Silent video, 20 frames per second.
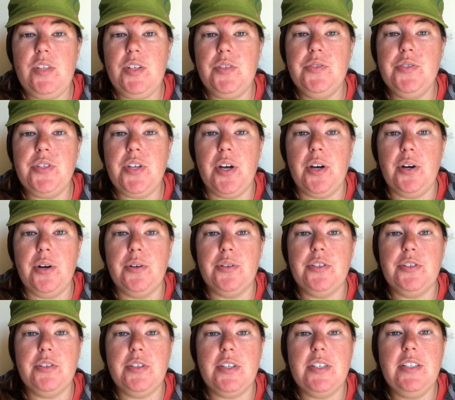So
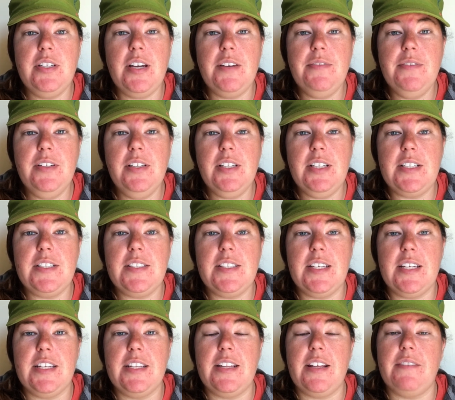you can definitely
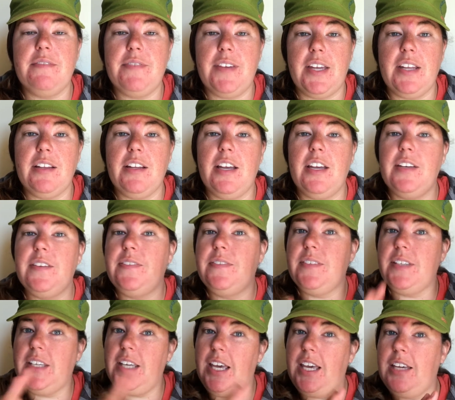see that van life
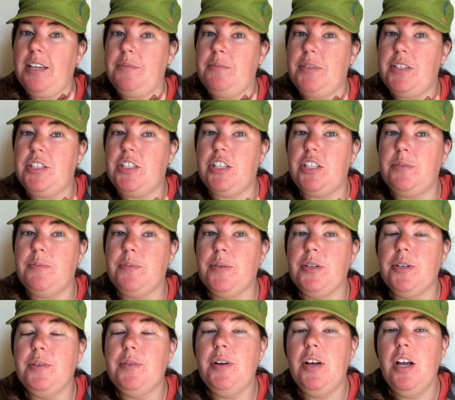can be
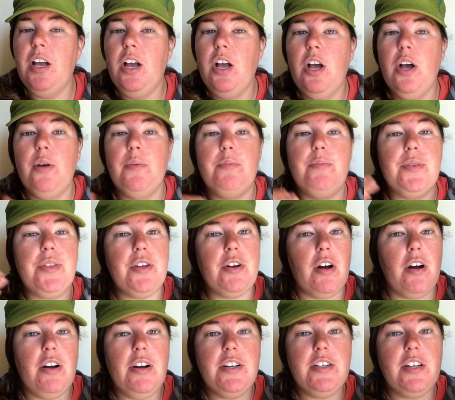cheaper, but there
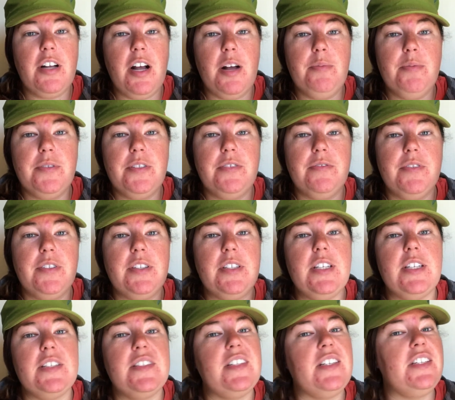are a couple different
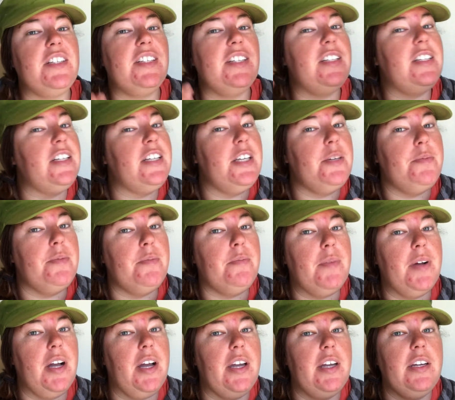things that you need to keep in
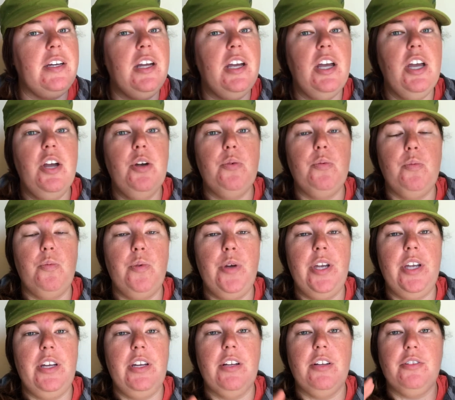mind
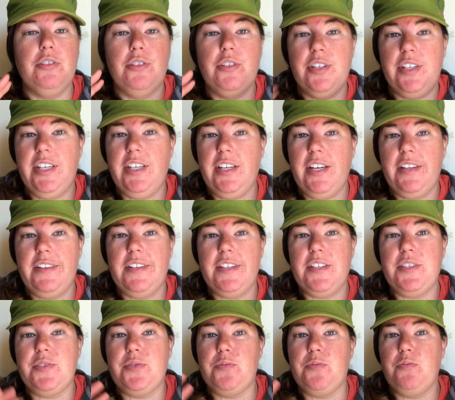when looking at
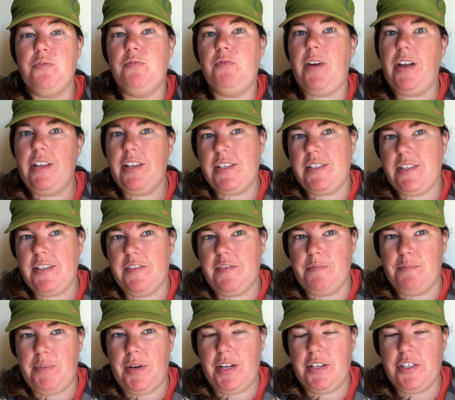these relative
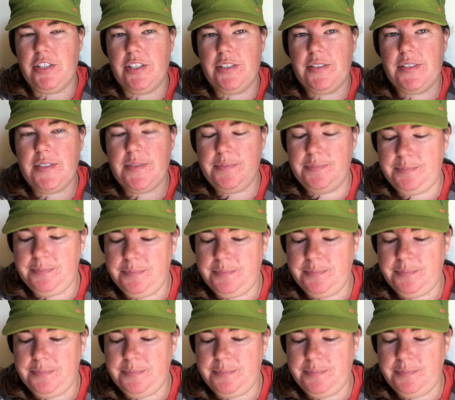budgets.